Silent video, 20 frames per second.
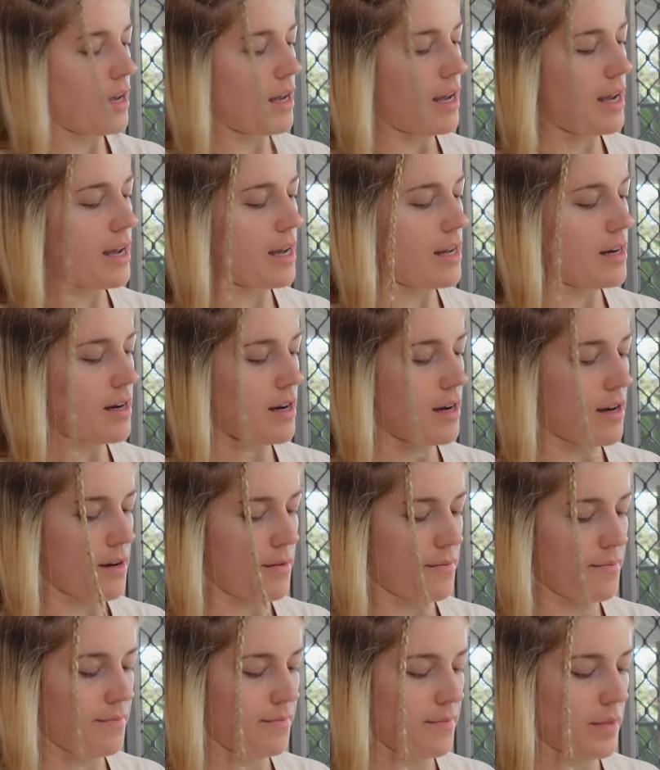and
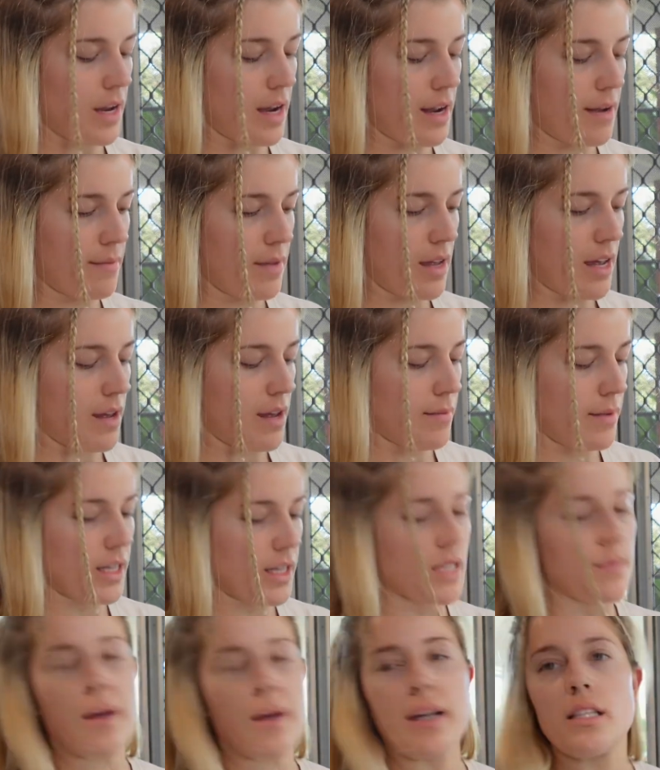I am
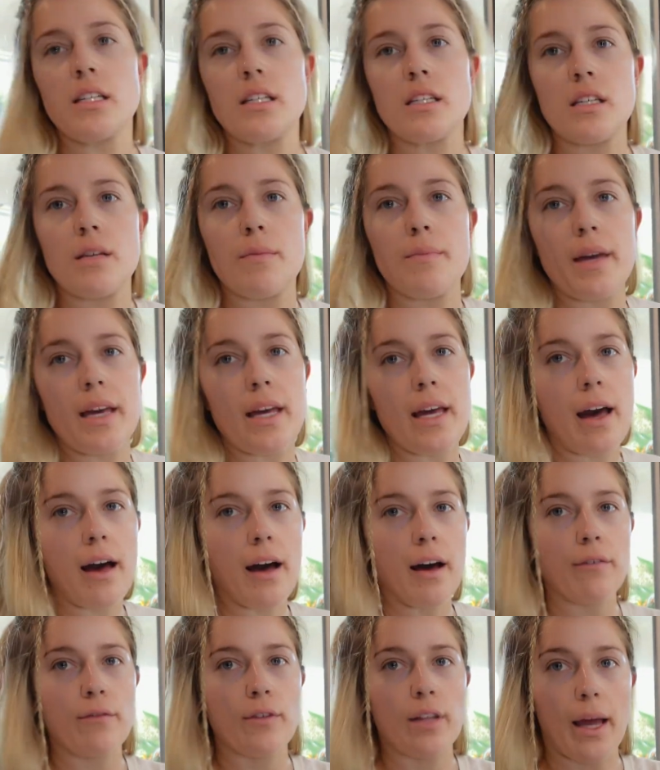expecting to be
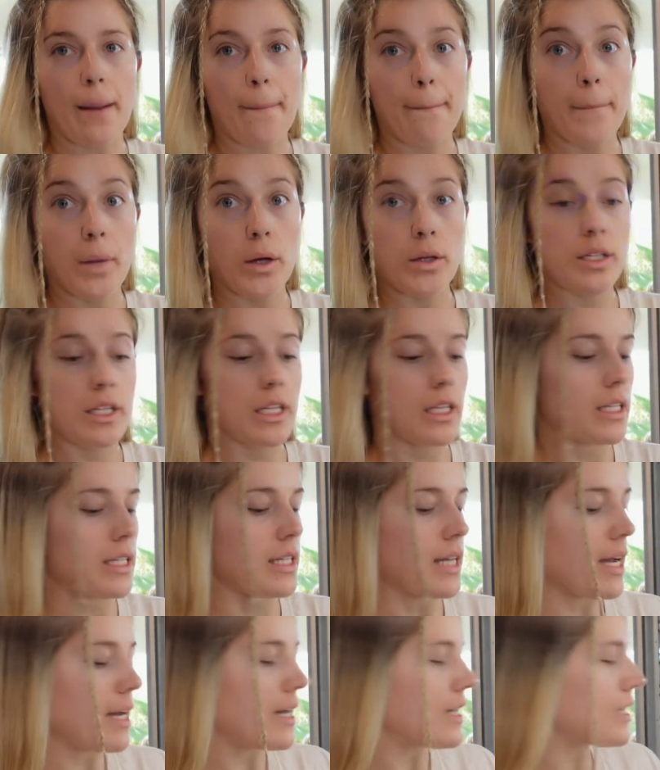out for like most of the day.